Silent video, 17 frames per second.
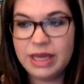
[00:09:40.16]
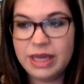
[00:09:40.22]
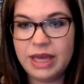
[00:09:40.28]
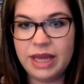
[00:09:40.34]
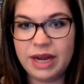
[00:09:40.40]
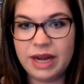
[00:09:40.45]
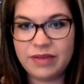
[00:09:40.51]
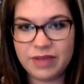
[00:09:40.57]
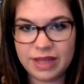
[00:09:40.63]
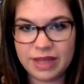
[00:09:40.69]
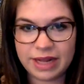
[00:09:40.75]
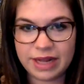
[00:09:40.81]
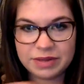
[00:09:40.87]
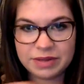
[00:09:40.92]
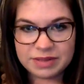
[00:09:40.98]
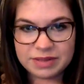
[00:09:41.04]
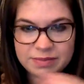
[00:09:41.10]
And I felt like
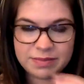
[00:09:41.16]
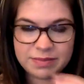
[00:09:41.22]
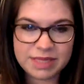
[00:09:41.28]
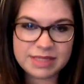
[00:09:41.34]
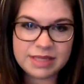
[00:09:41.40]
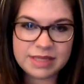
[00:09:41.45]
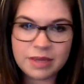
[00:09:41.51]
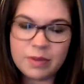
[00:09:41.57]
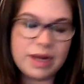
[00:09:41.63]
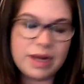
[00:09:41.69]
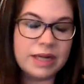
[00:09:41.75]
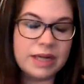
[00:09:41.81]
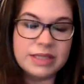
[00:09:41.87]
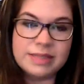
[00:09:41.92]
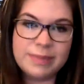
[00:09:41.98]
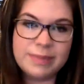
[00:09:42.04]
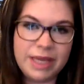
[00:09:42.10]
I was missing what I
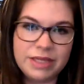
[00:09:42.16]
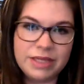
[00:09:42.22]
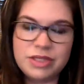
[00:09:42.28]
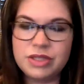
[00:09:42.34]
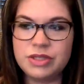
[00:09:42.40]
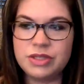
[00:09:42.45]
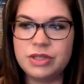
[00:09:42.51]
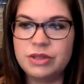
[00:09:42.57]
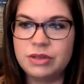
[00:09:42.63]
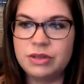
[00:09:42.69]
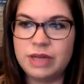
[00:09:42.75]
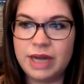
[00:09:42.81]
was made to do.